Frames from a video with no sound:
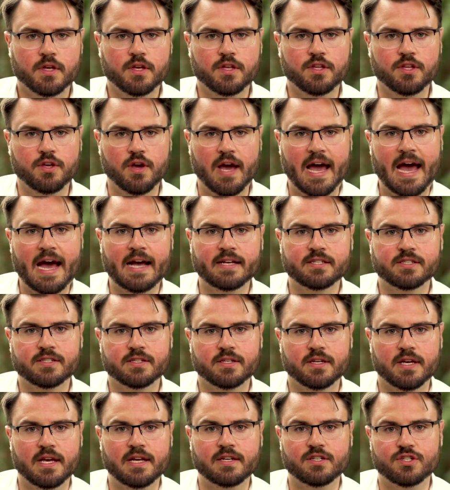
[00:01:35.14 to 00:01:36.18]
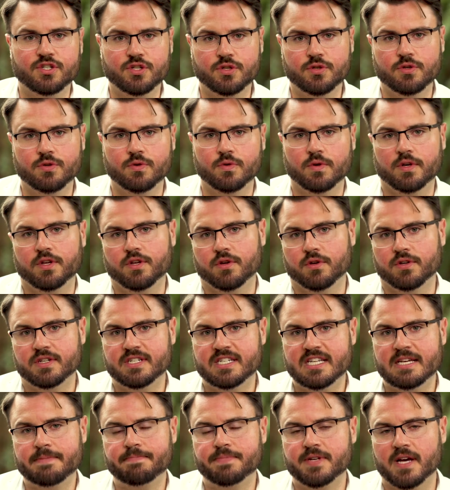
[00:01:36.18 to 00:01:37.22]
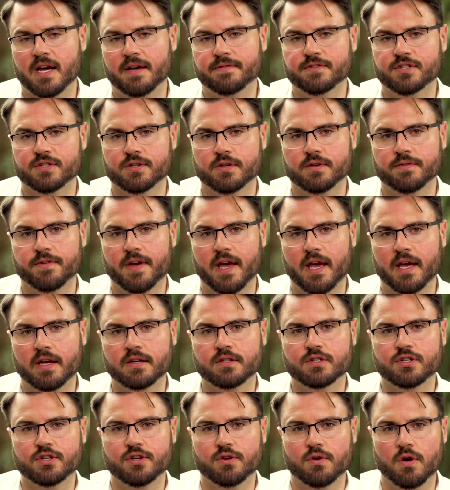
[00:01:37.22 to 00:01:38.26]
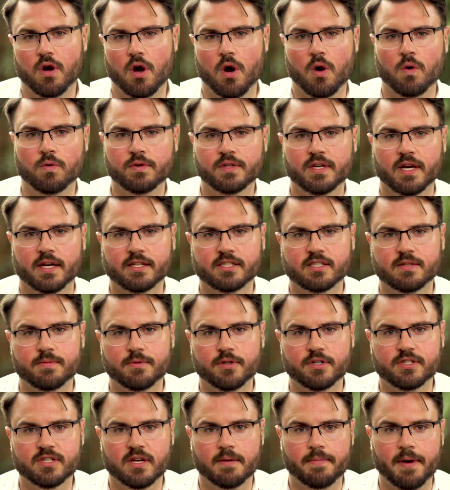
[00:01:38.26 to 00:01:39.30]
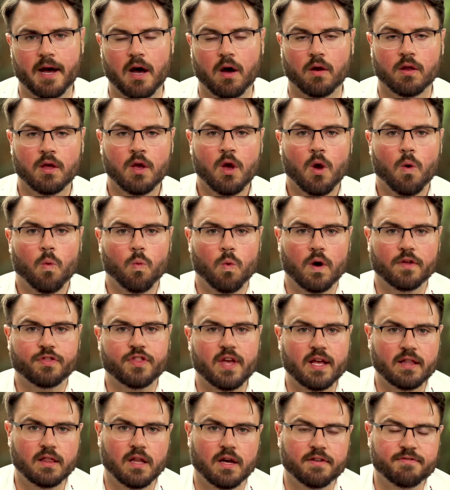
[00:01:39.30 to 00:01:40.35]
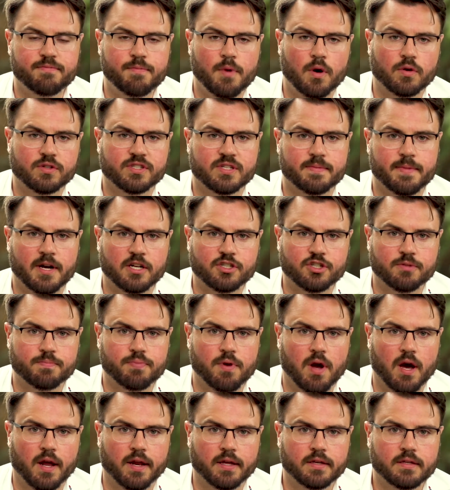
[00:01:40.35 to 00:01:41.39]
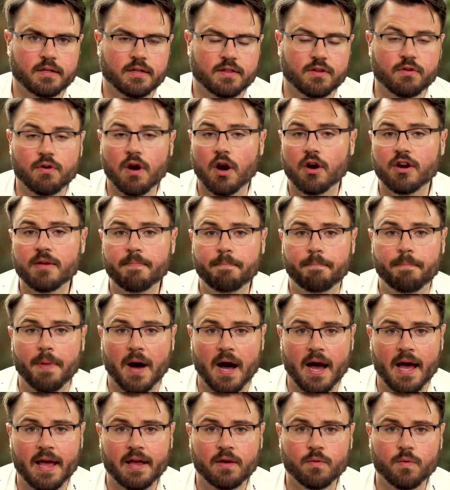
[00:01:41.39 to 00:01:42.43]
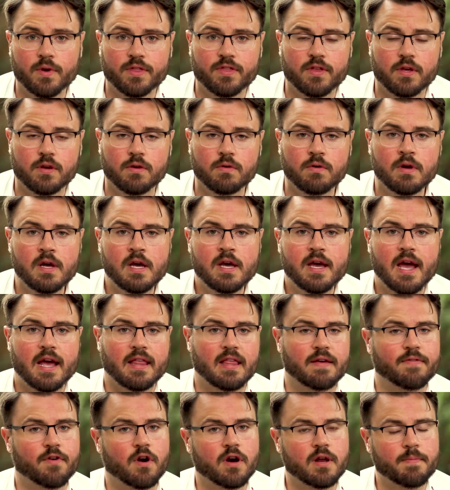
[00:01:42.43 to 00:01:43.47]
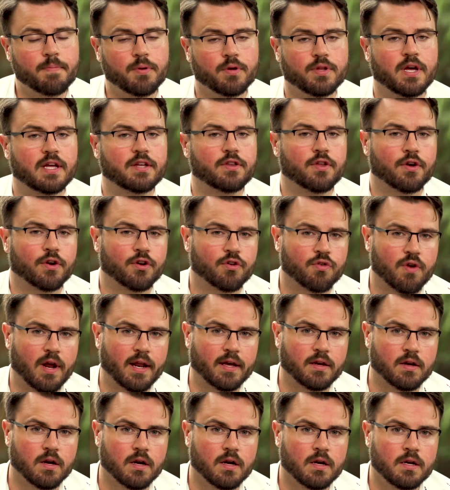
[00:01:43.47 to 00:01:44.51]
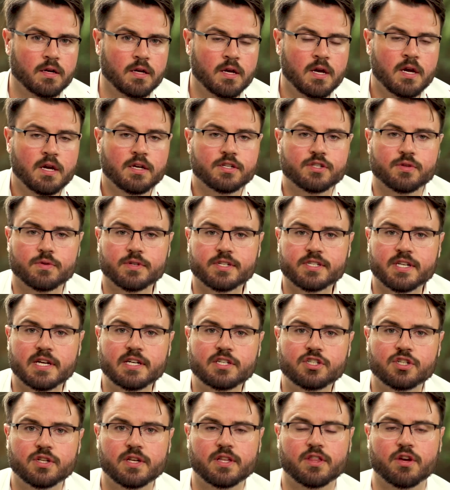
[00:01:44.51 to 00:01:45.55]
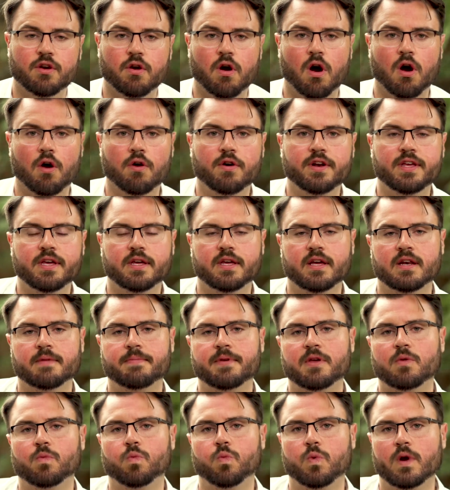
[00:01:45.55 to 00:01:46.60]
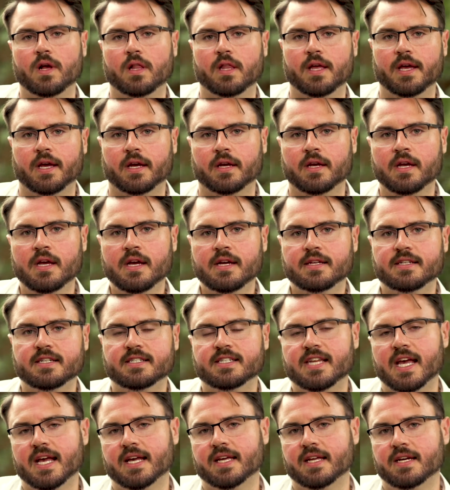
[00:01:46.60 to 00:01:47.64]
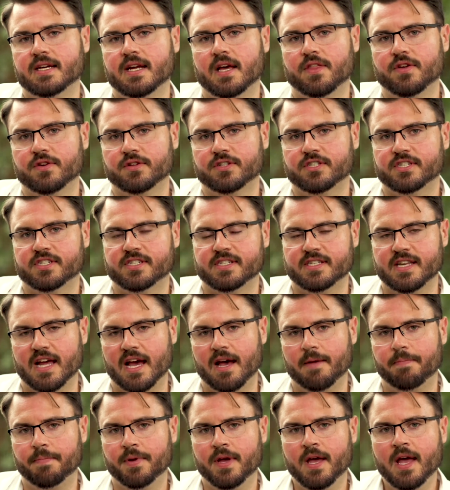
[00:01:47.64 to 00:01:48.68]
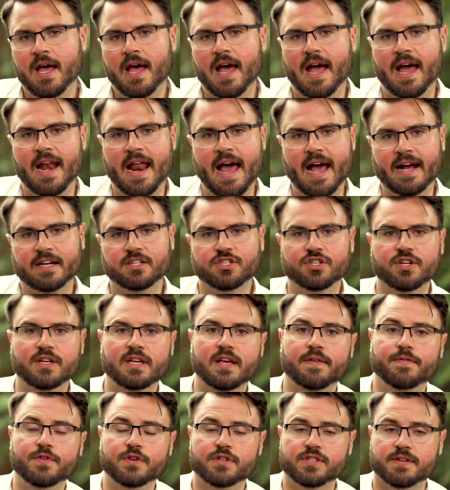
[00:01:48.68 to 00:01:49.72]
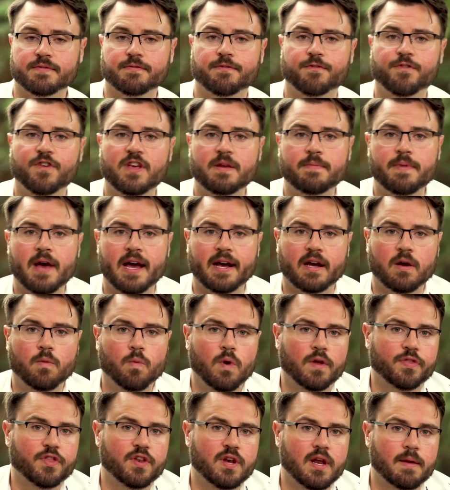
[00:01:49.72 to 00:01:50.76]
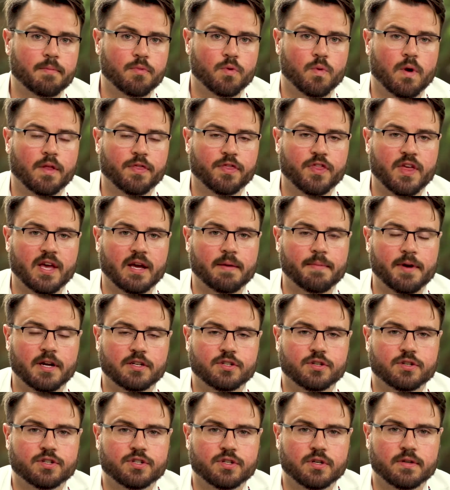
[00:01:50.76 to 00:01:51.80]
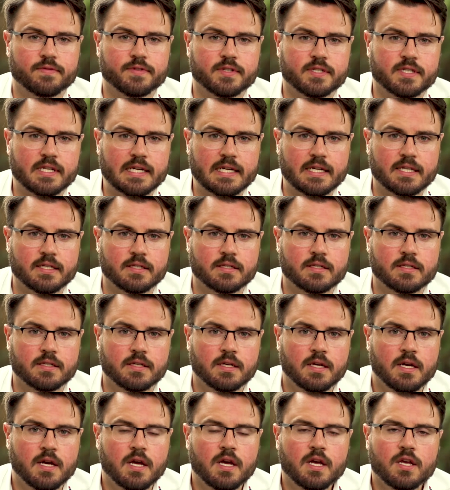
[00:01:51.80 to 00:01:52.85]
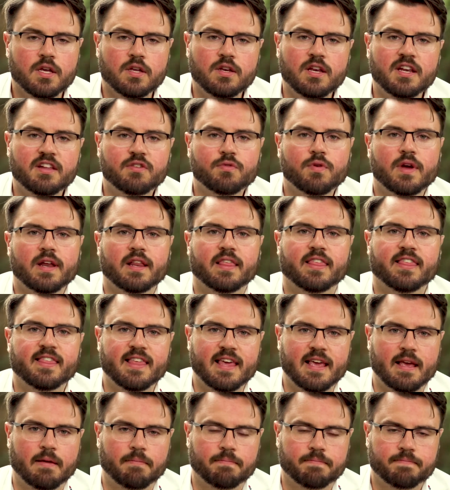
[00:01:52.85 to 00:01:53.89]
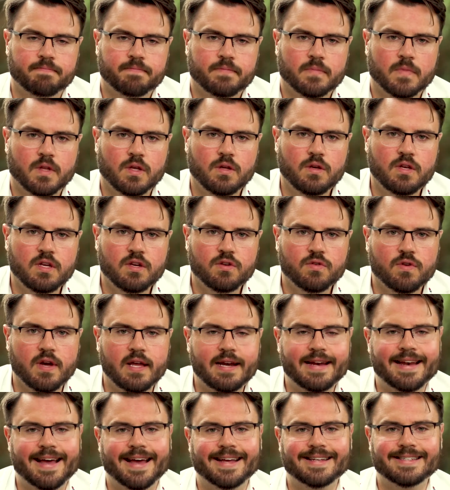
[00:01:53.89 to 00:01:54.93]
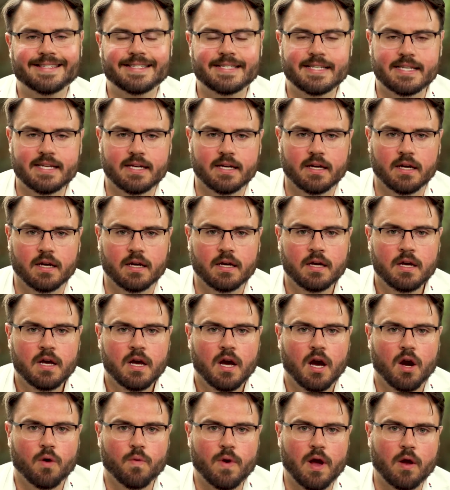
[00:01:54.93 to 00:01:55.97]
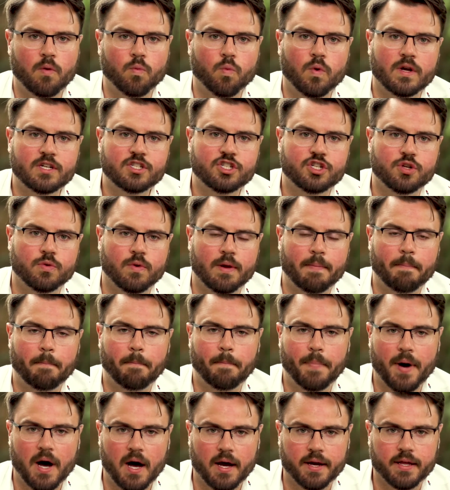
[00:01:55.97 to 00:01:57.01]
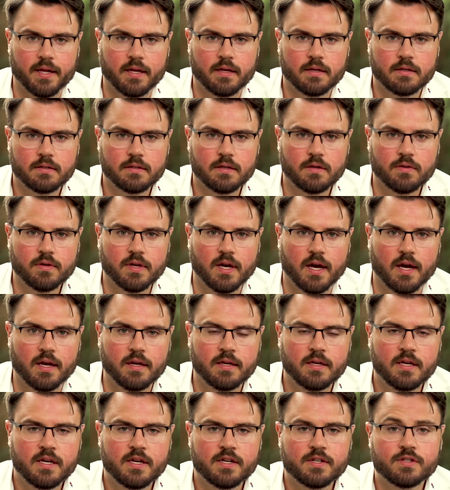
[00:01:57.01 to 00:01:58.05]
You ask and do your deep dive survey to your own customers about what they love most about your product. They're already buying with you and they've already pulled out their credit card. So essentially they're already going to be willing to take it another step and actually give you some feedback on what the number one thing about your service is. You need to create a theme. You need to create an idea around what you embody. Okay?